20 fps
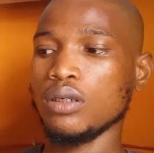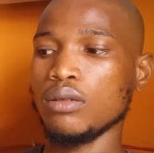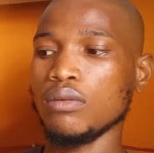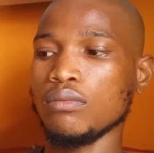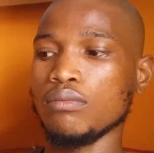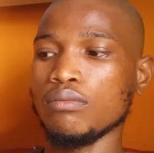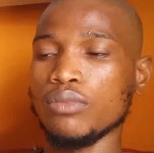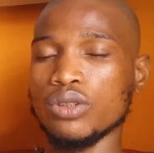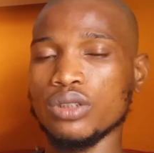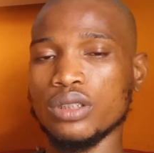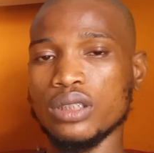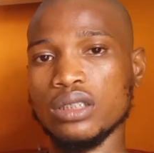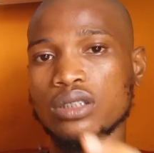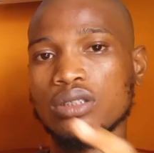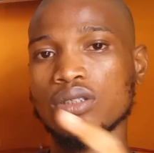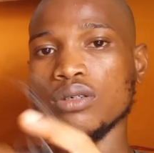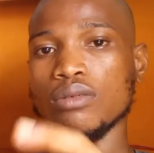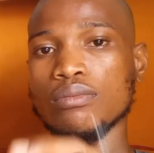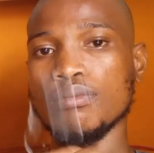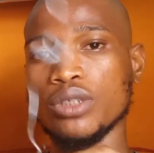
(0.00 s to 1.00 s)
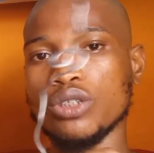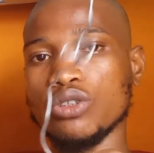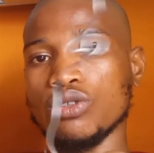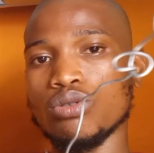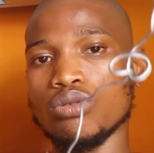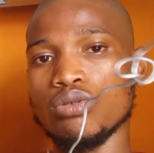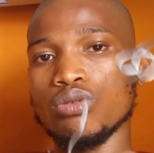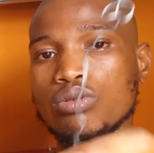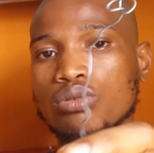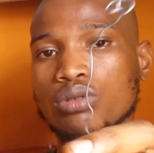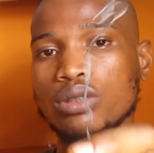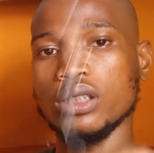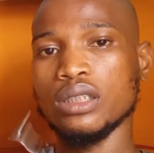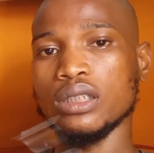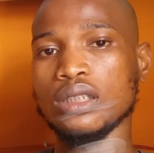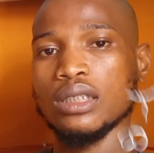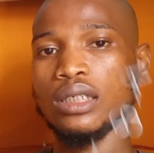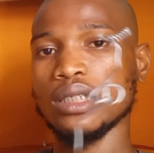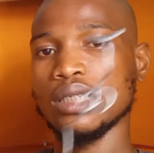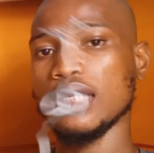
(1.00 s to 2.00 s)
but it's not meant to do
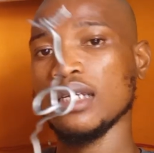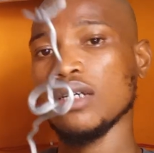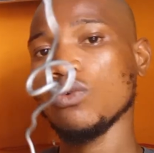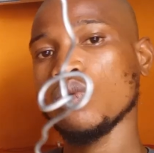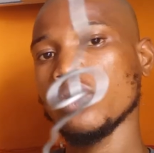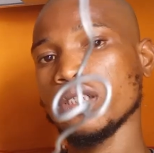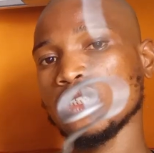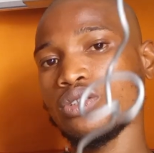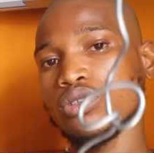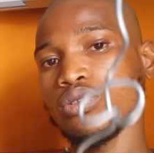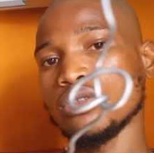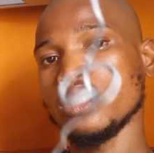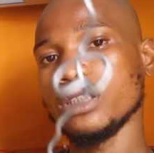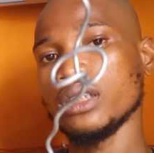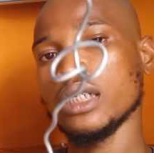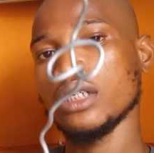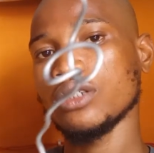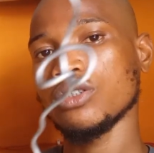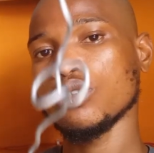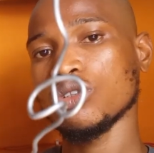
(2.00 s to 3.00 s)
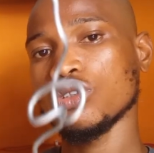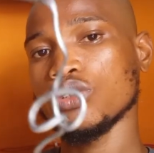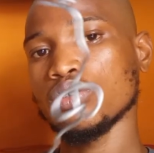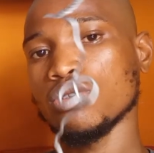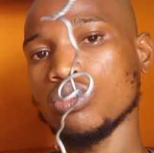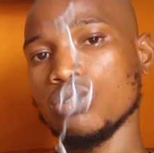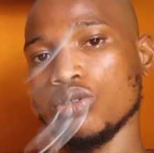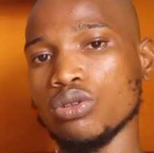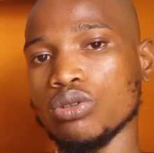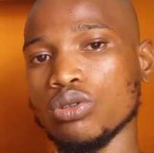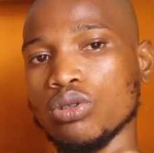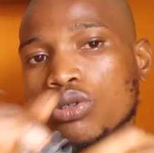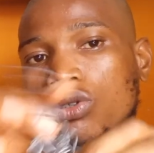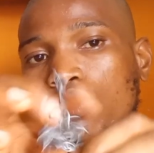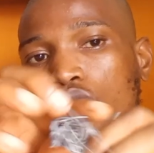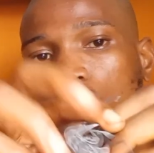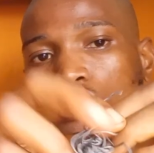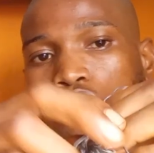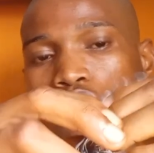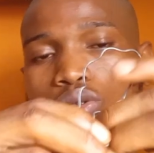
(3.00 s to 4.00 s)
it. A 10 watt soldering iron should not
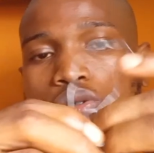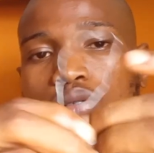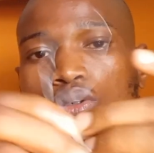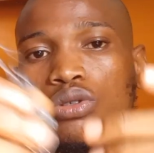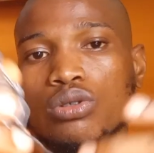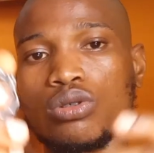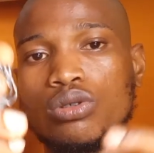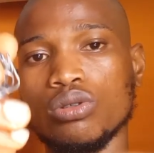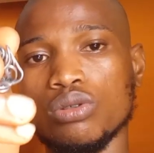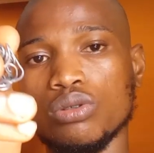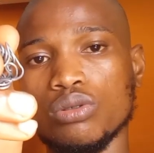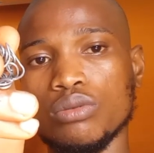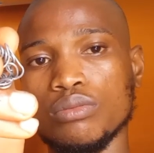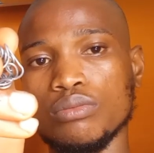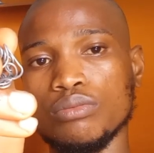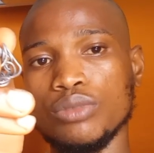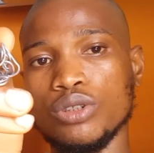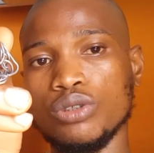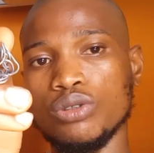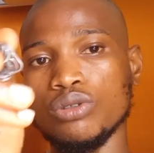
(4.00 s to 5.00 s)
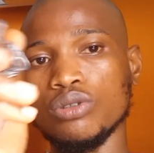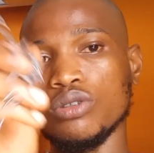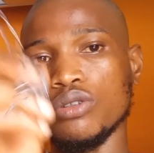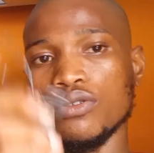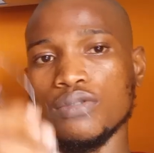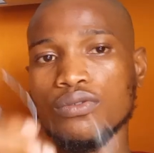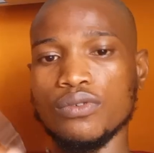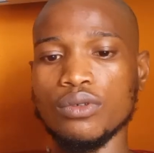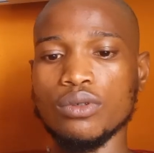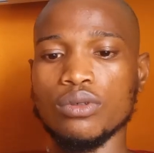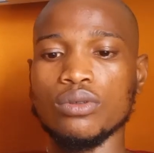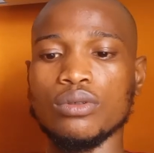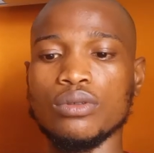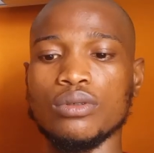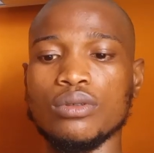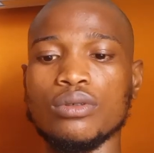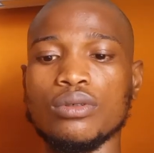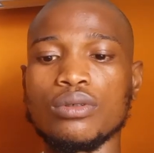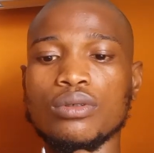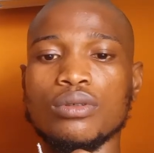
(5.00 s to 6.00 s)
be used for
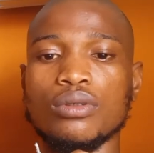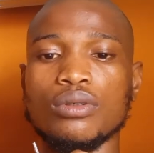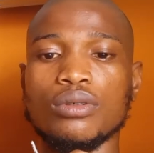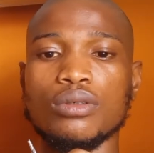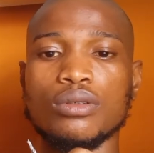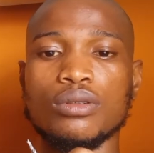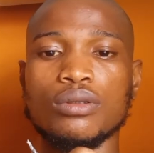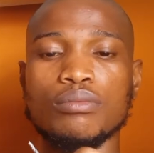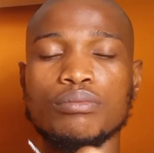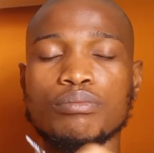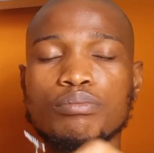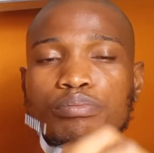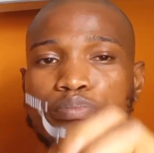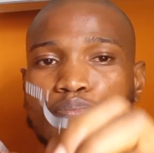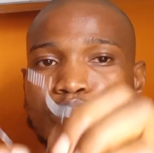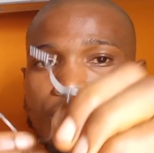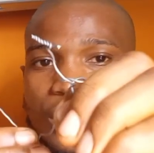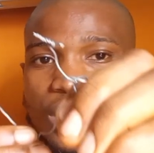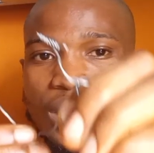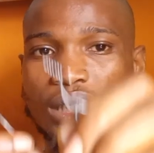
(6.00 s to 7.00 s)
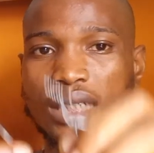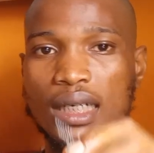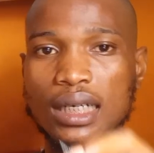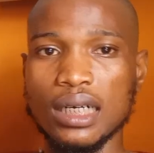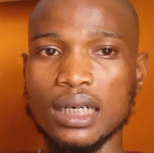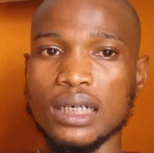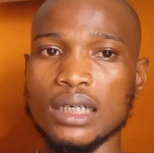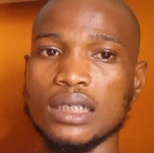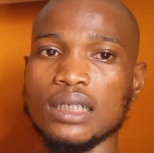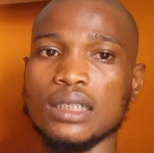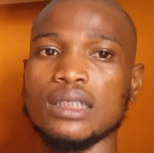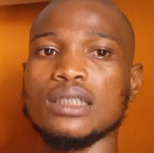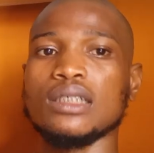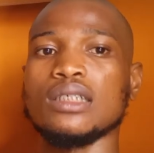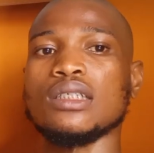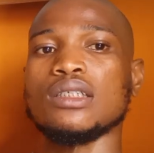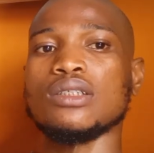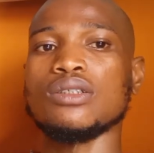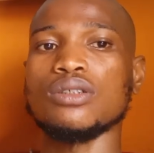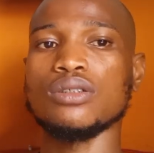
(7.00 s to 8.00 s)
bigger
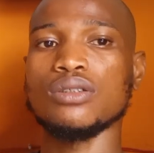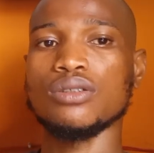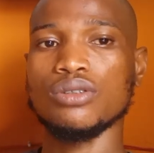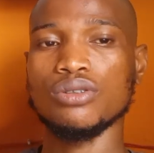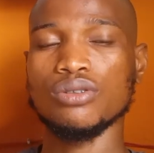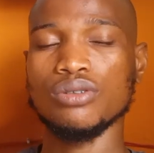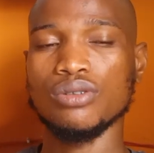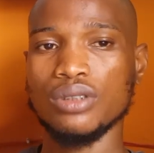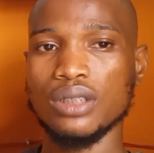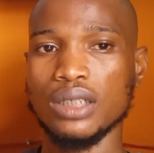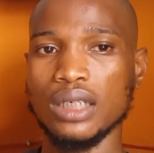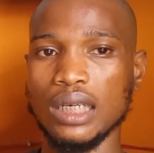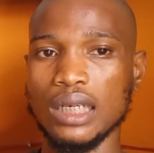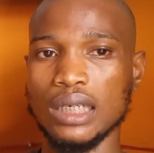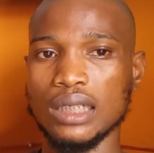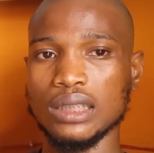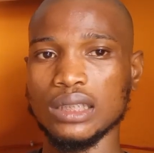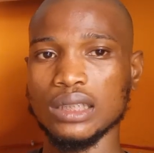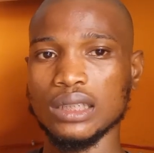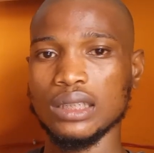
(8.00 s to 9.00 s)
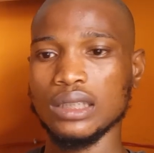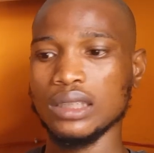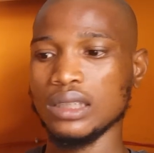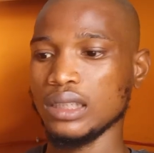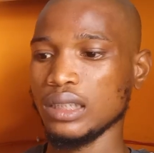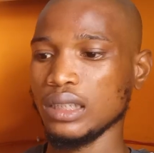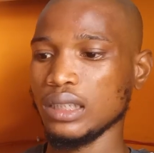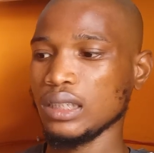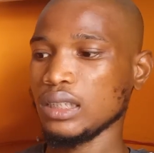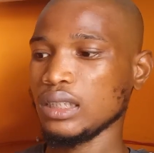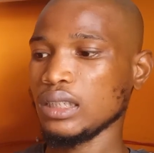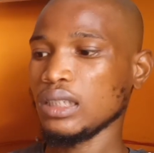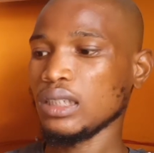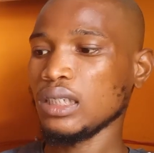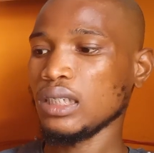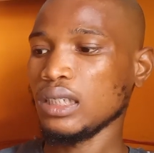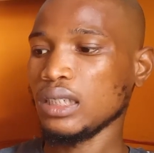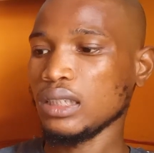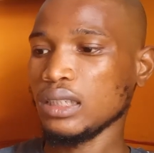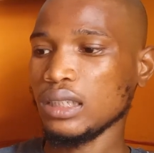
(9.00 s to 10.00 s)
soldering lead.
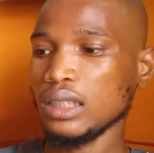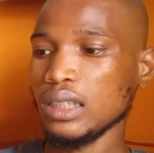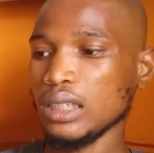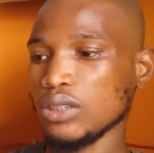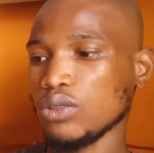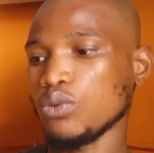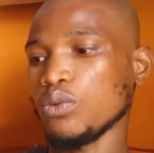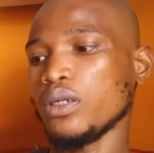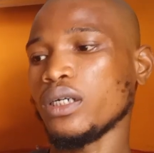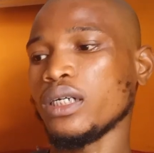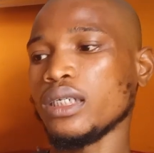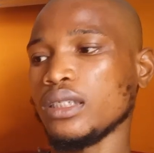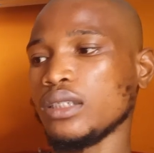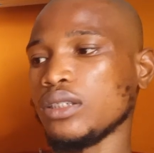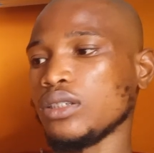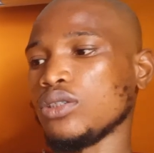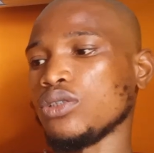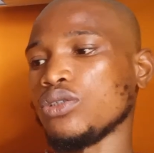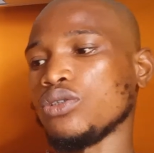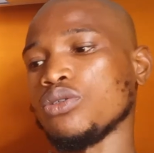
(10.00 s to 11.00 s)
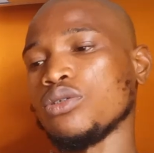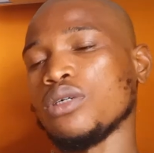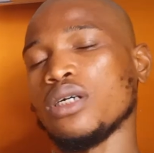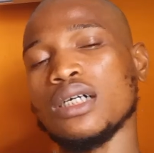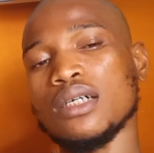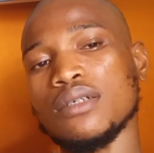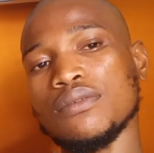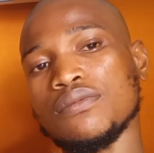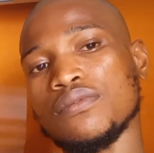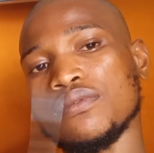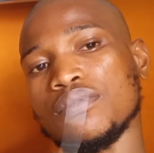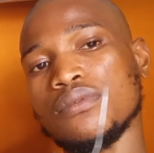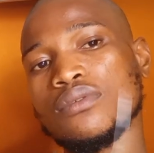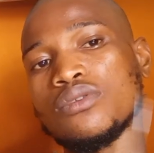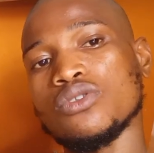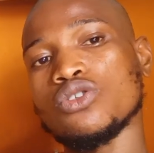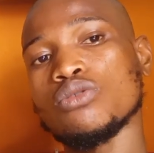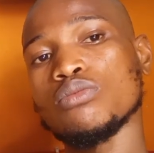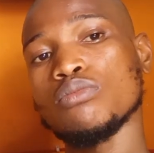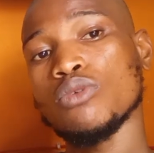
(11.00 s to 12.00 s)
That's why you have
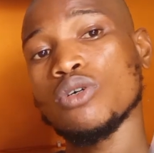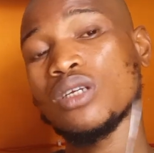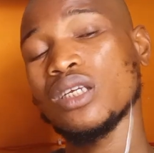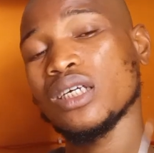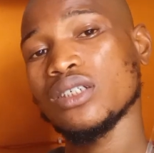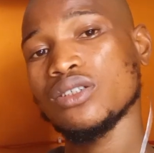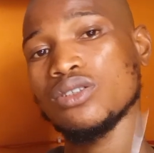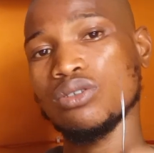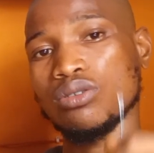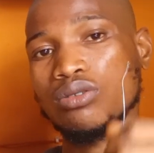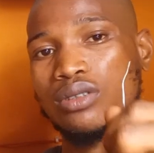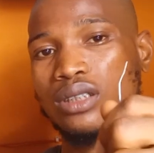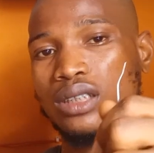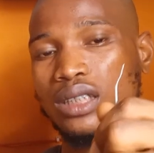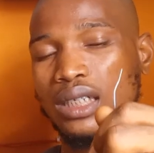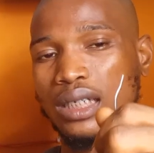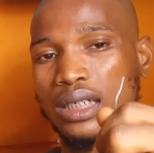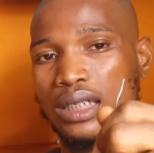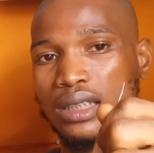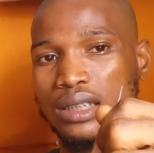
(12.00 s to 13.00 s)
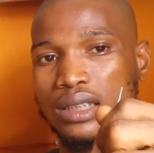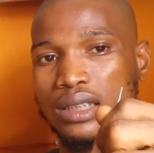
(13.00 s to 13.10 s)
smaller soldering lead.